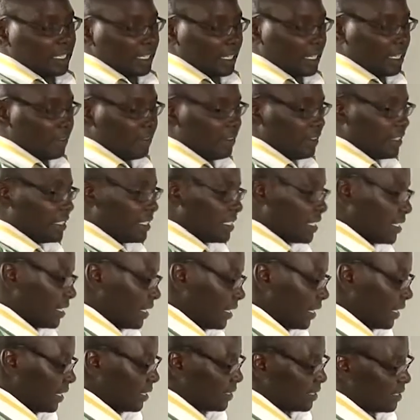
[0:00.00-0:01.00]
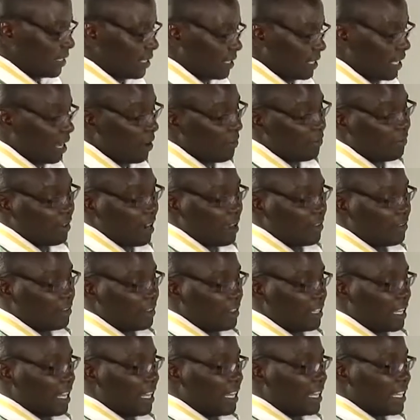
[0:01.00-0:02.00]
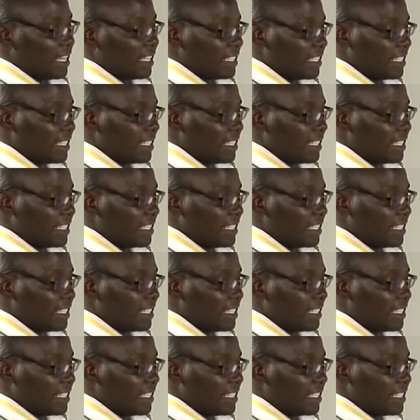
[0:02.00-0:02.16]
give it as, we have 5 here,